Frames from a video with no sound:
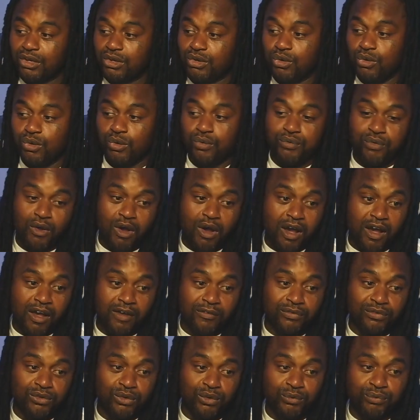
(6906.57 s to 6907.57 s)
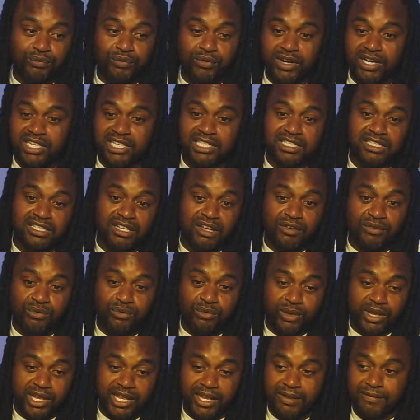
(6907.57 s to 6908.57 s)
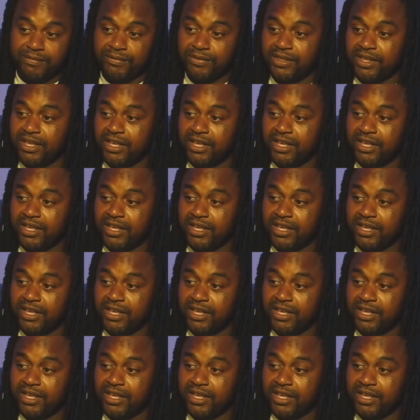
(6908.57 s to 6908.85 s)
goof off, do funny stuff with,